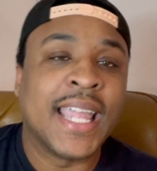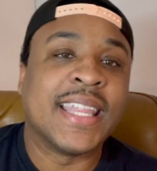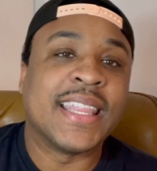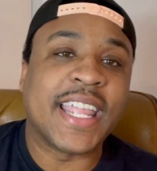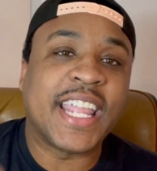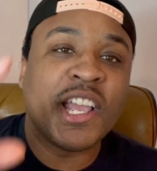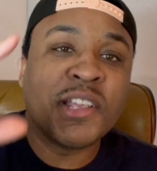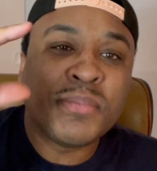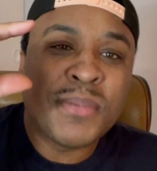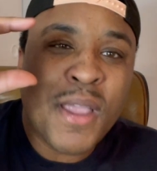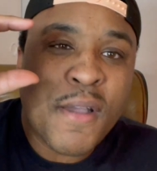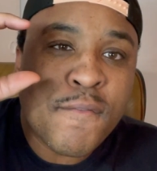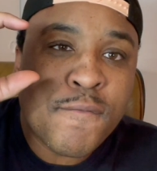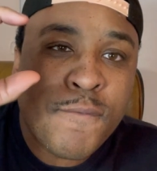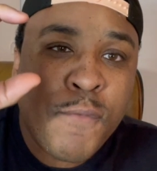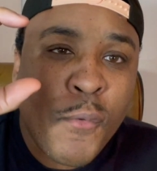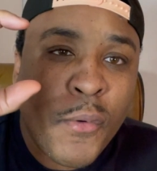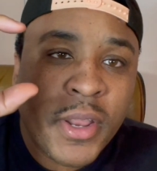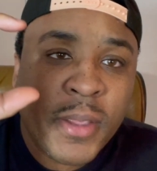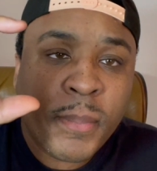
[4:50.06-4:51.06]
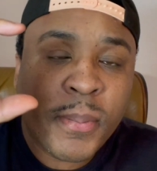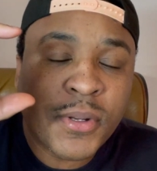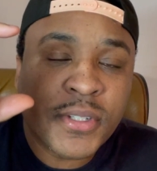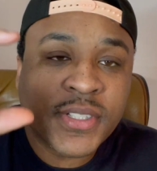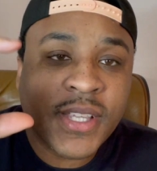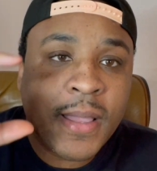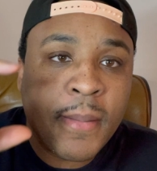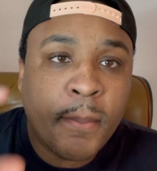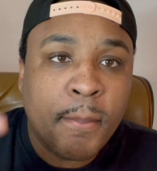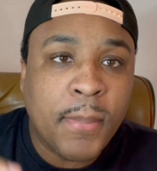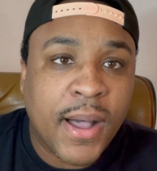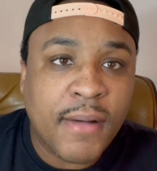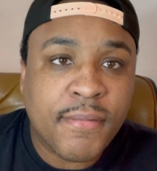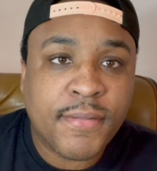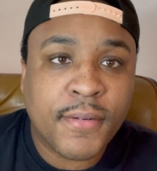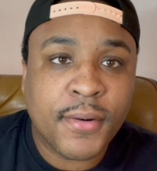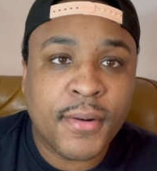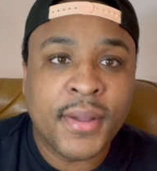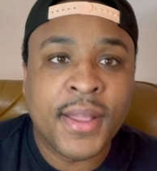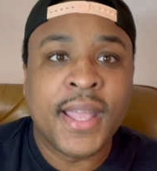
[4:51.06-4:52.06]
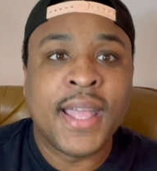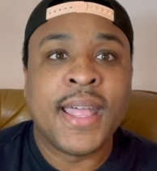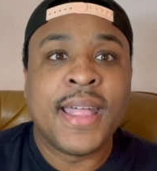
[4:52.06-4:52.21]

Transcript: That gives me a 40% buffer